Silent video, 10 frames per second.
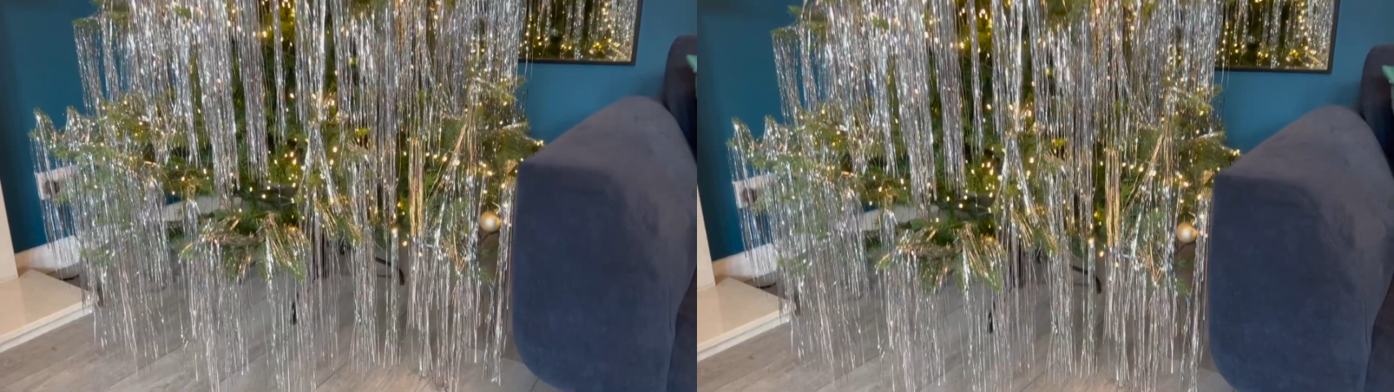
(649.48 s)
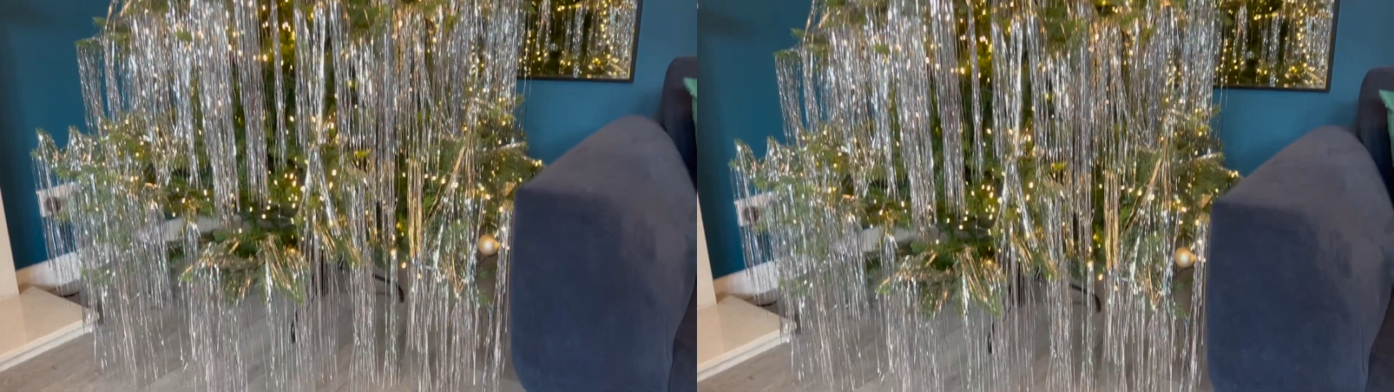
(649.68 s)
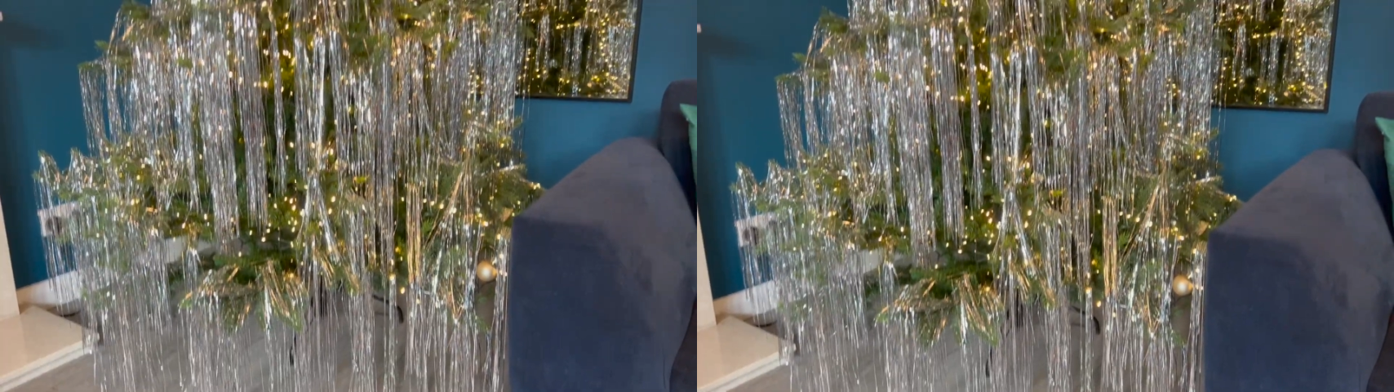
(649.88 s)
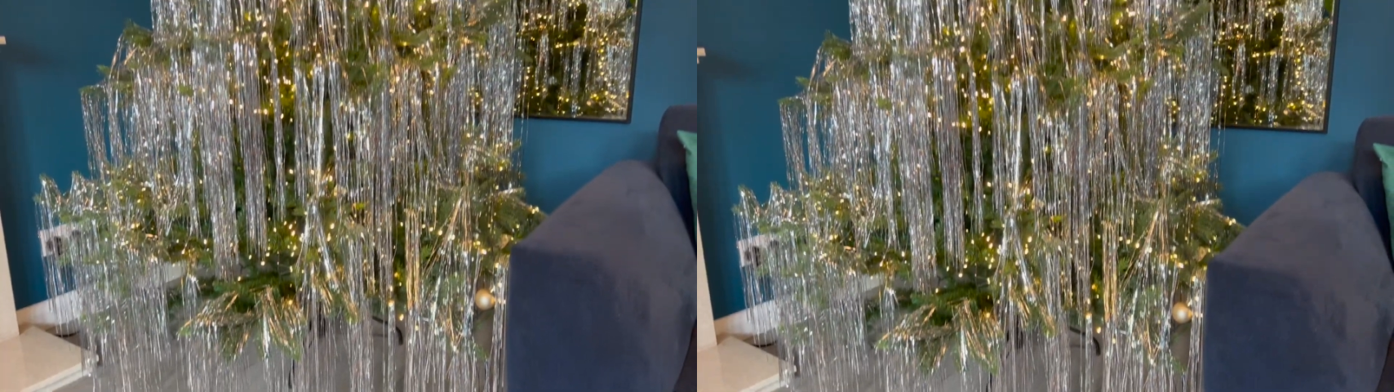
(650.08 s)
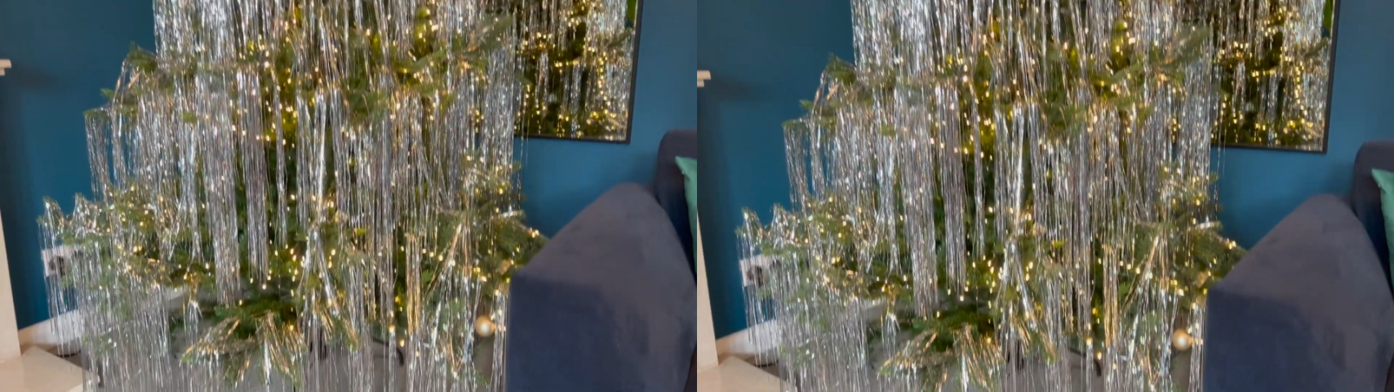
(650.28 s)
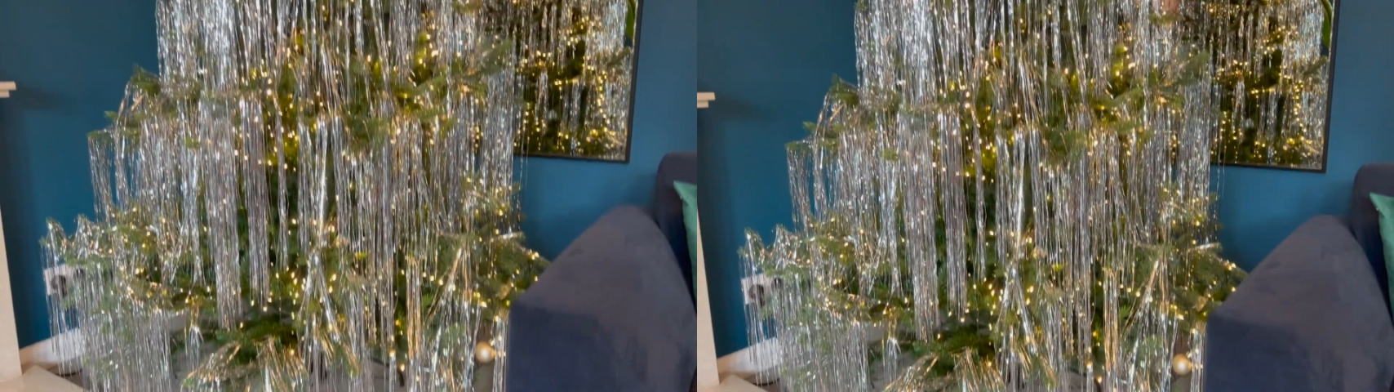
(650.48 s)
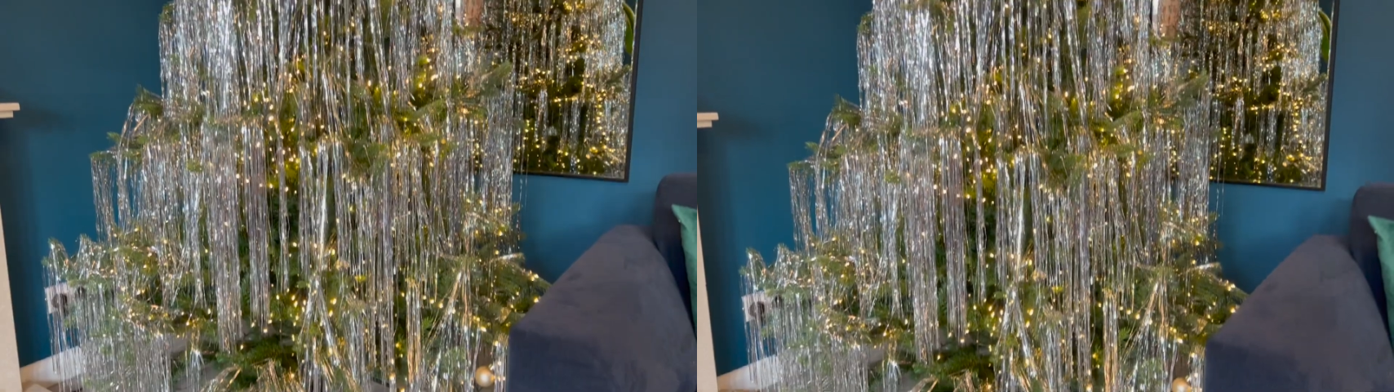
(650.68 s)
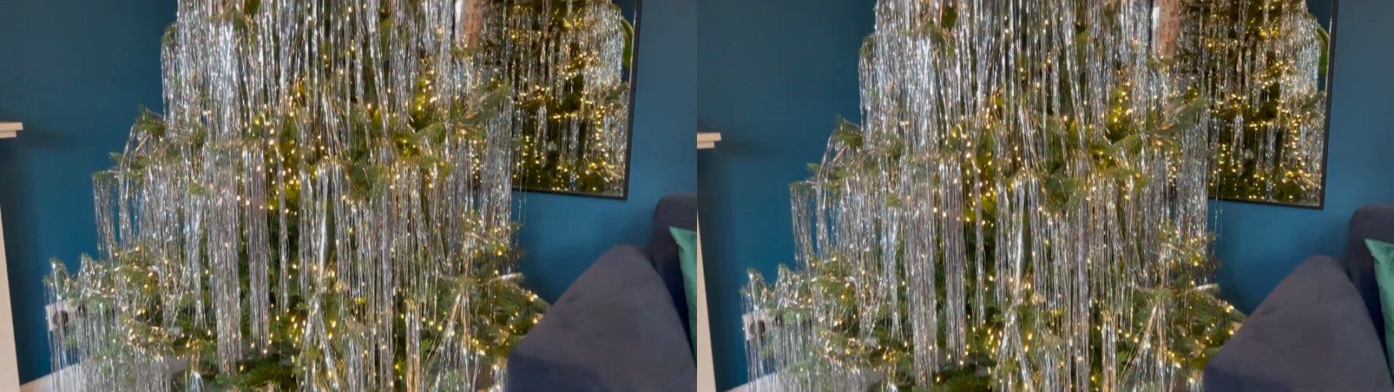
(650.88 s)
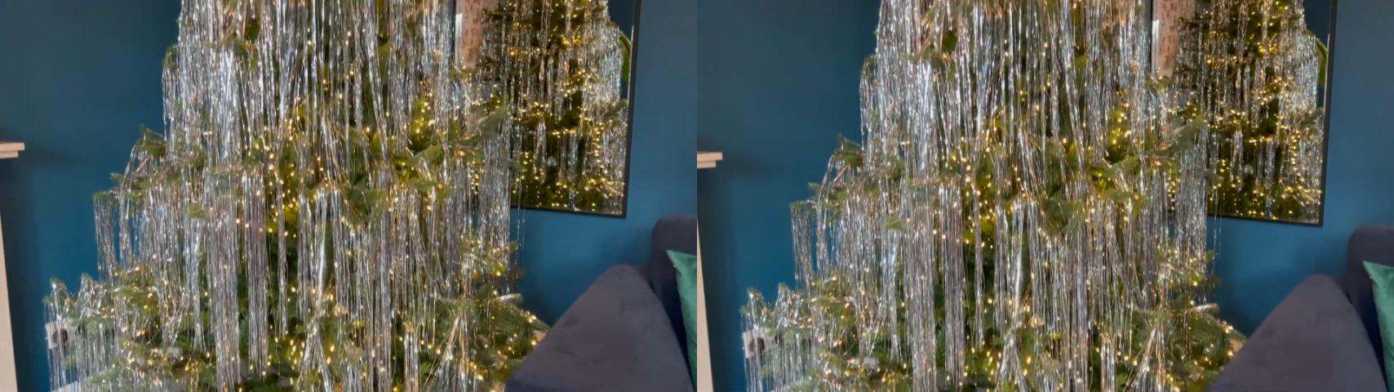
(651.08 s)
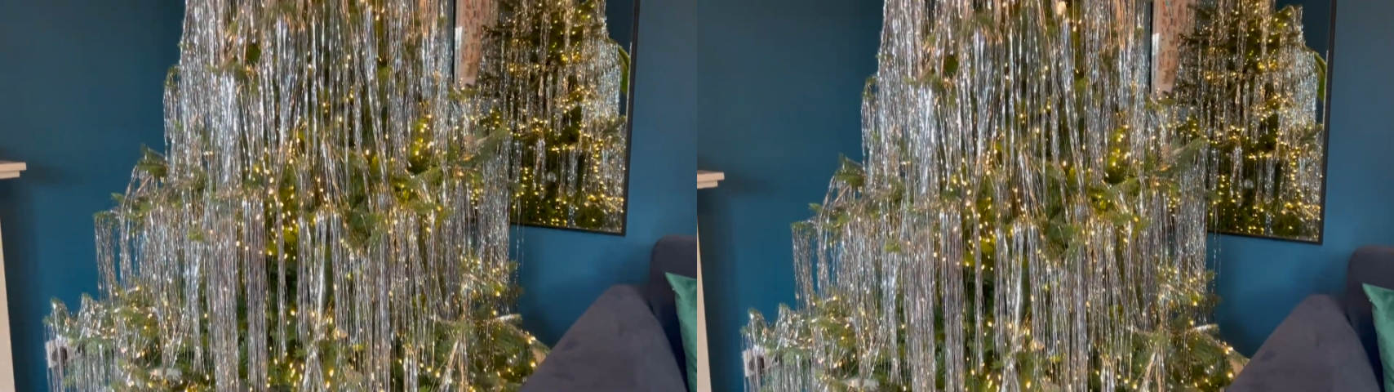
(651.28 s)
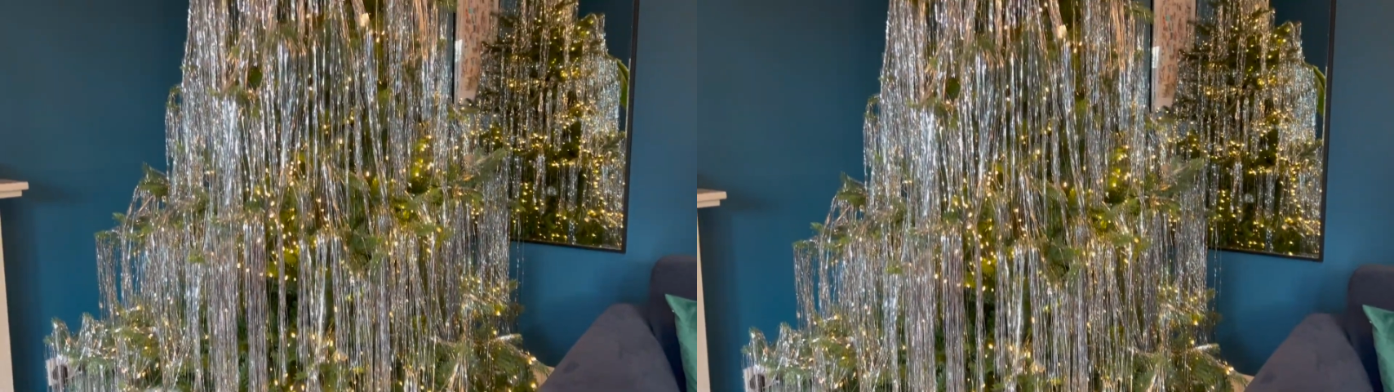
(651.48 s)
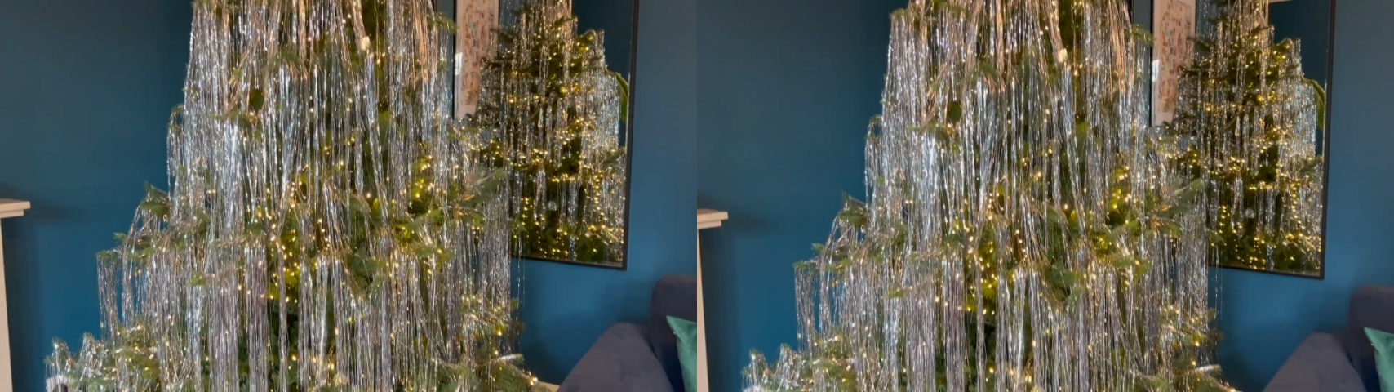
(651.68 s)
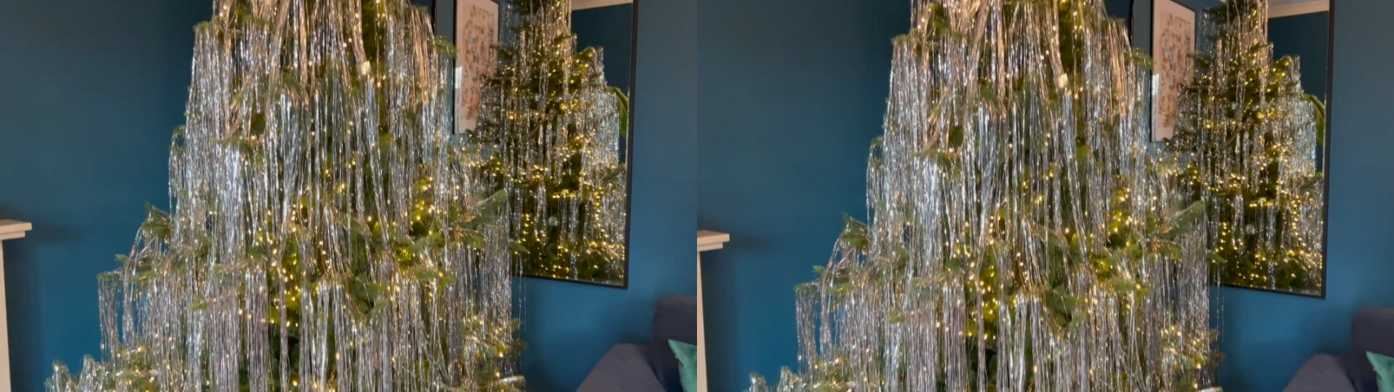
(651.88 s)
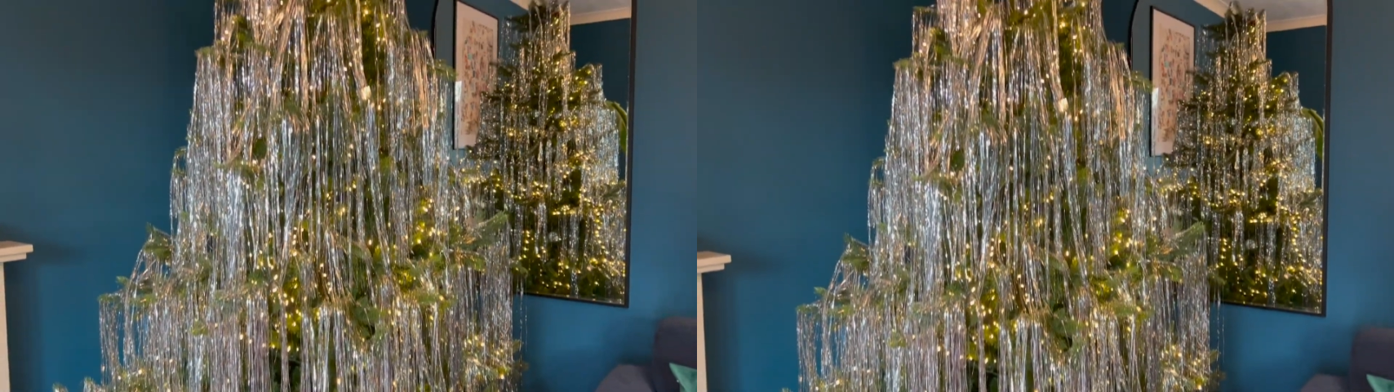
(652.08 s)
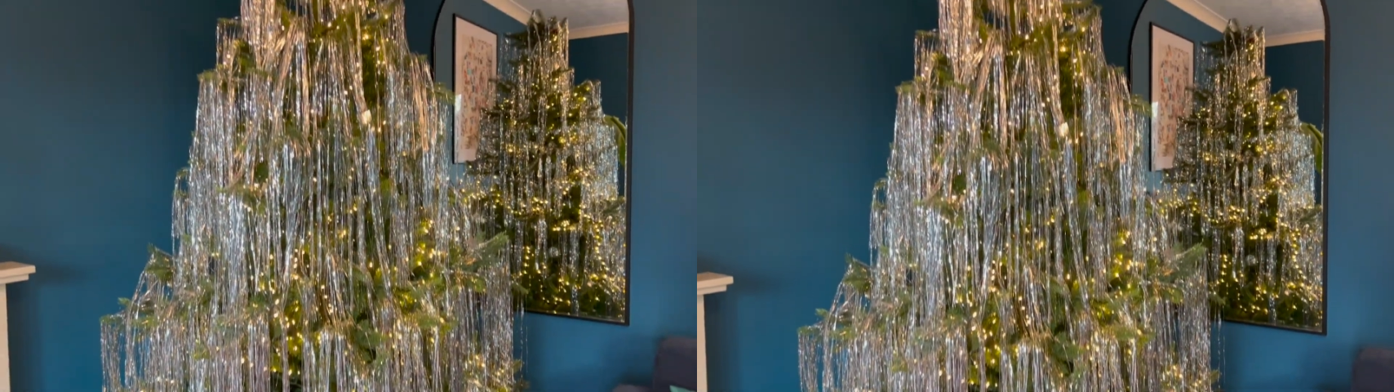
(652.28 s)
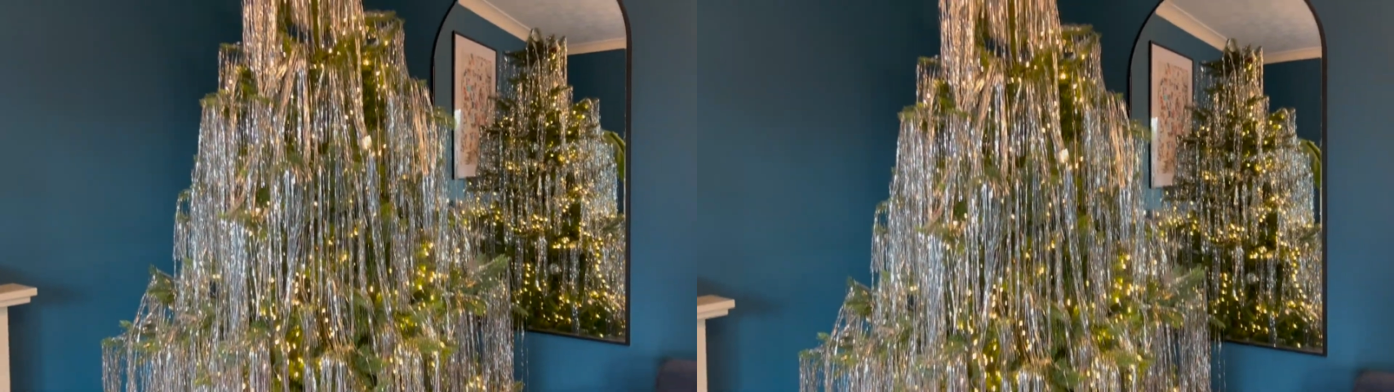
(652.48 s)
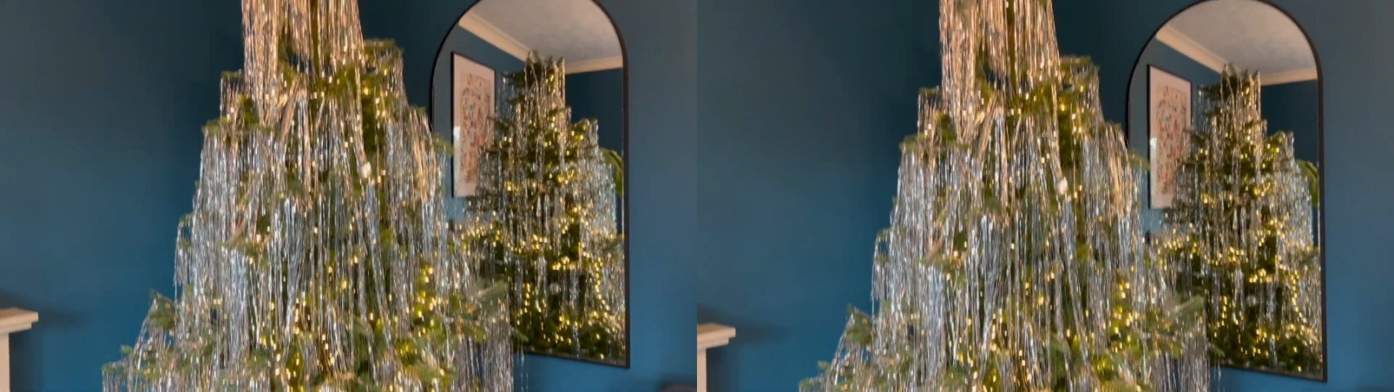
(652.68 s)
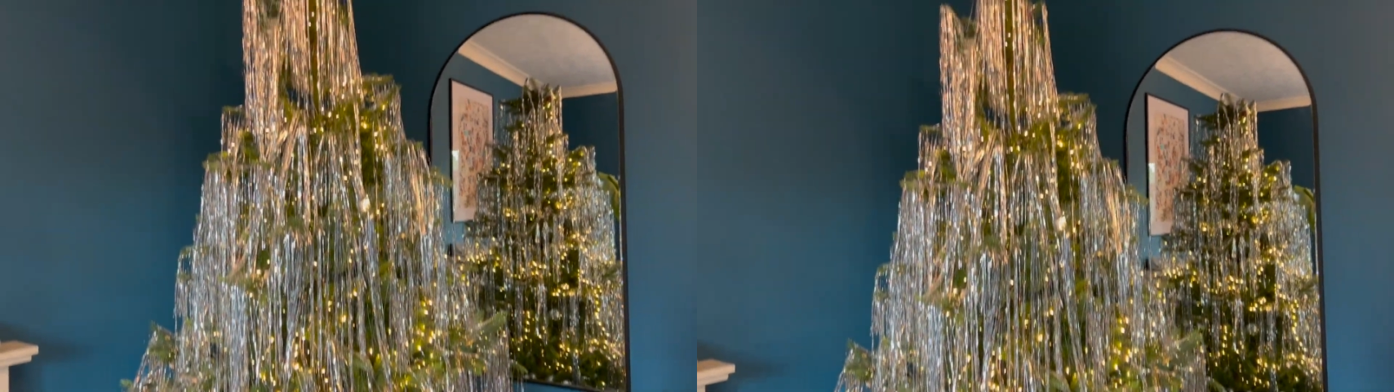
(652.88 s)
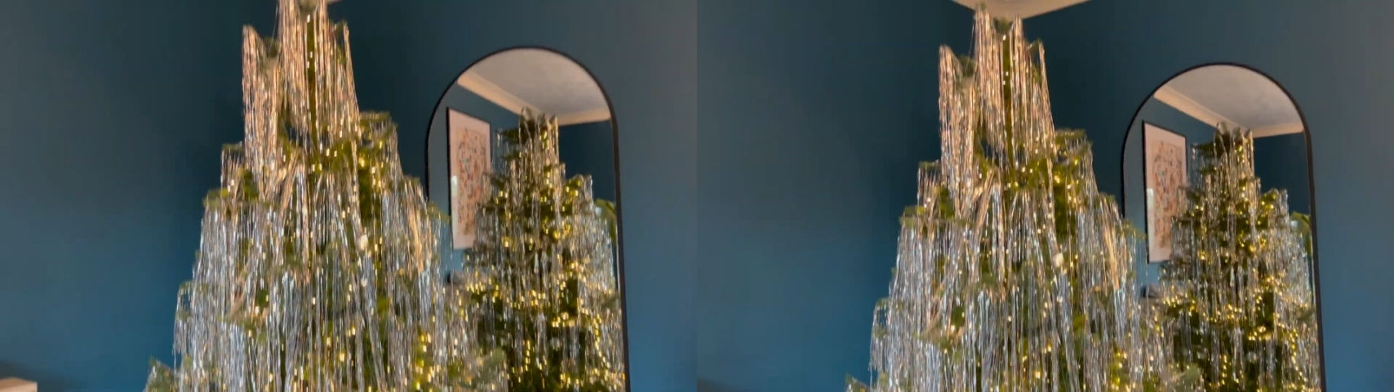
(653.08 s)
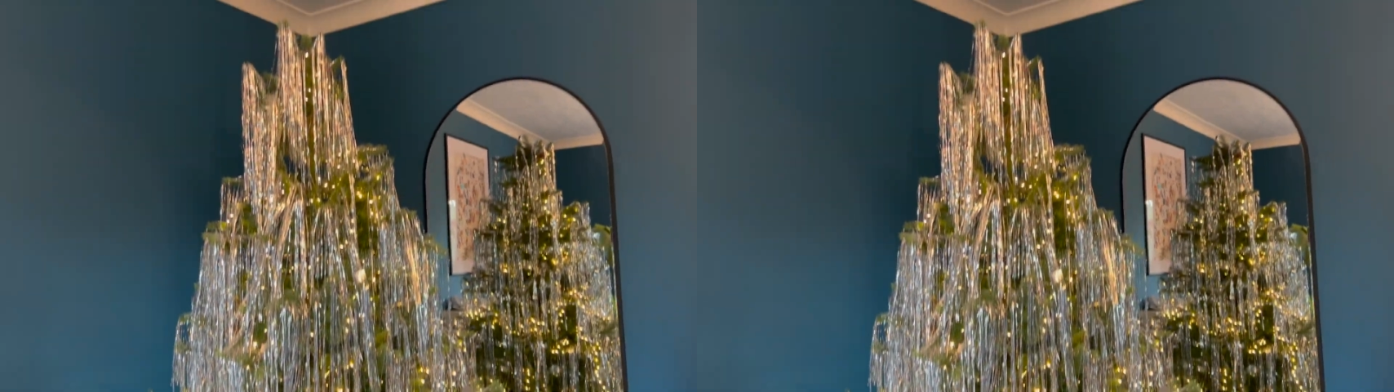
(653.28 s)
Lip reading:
[unreadable: no face in view]